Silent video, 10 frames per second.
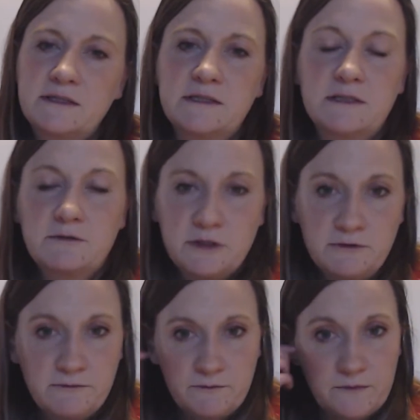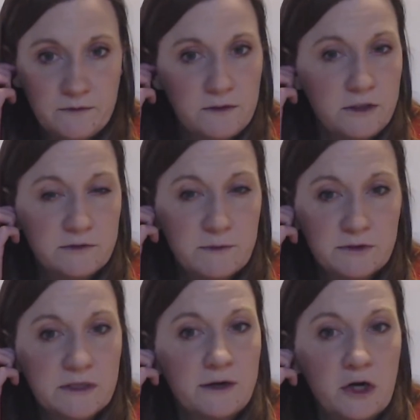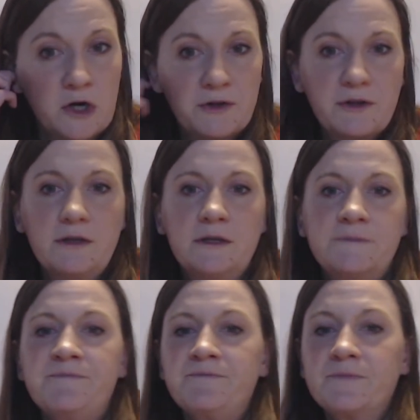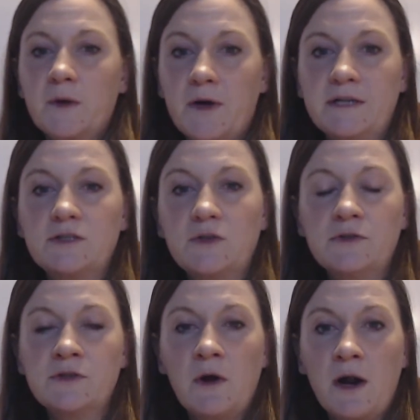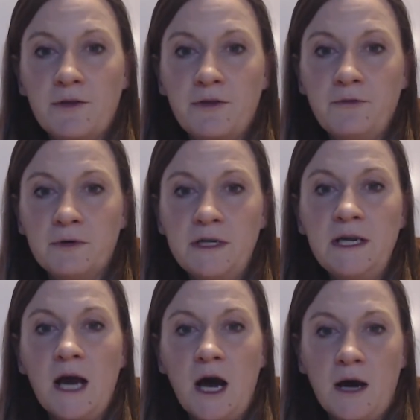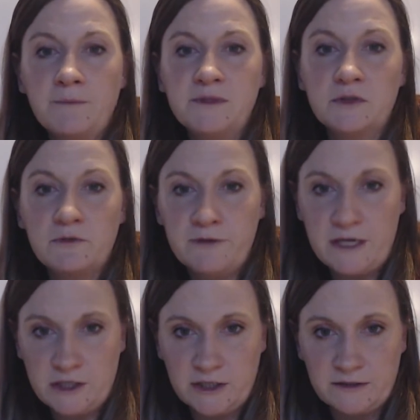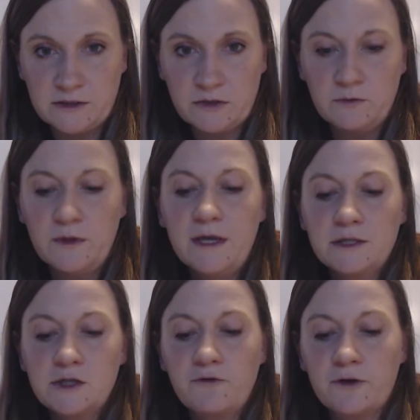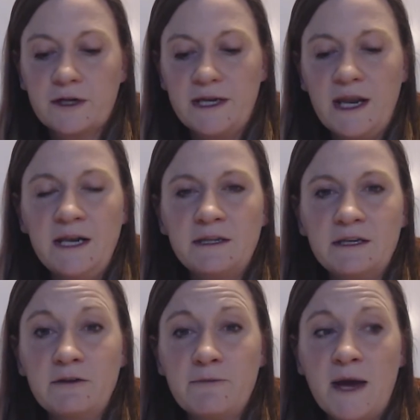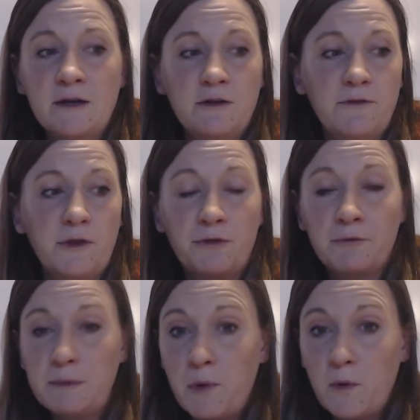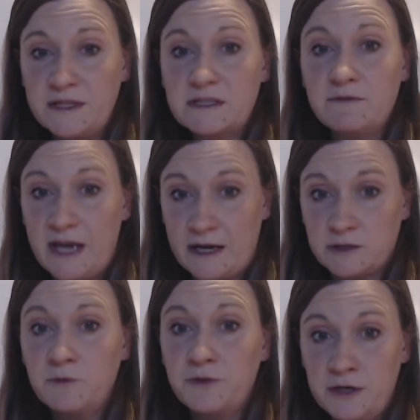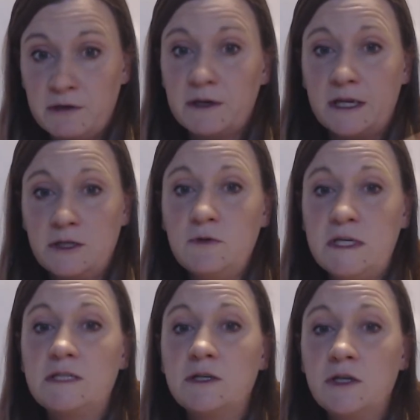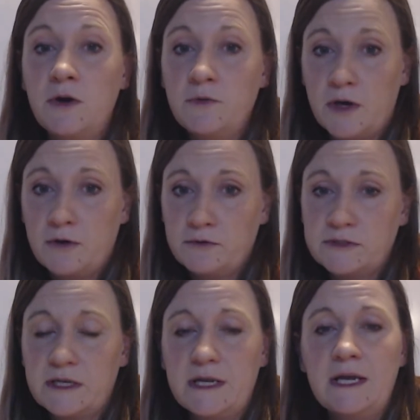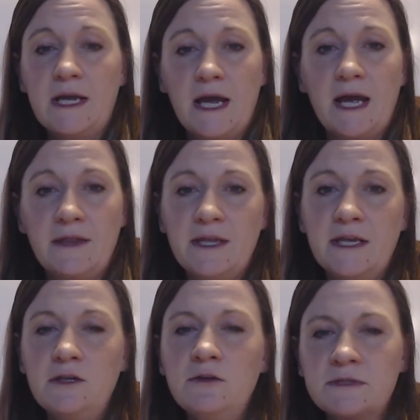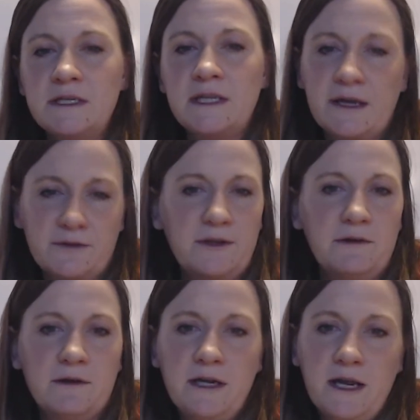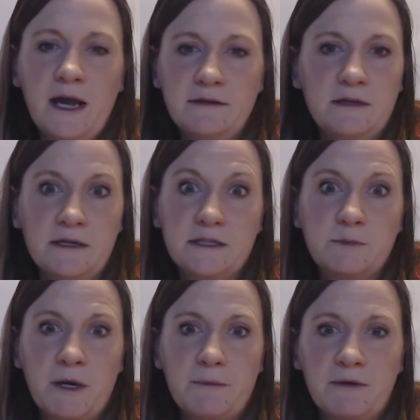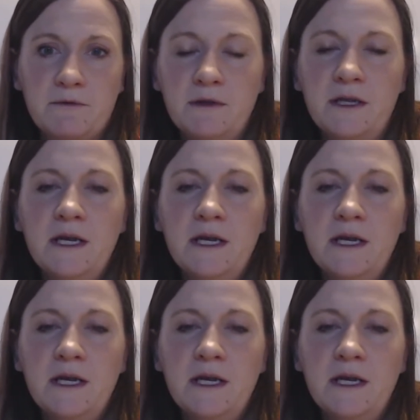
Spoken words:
that's what you use most on Earth. Okay, so those are our 3 observations. So for kinetic theory of matter, you have the 3 points of the actual theory, and you need to know those. And then using that theory and an experiment, really,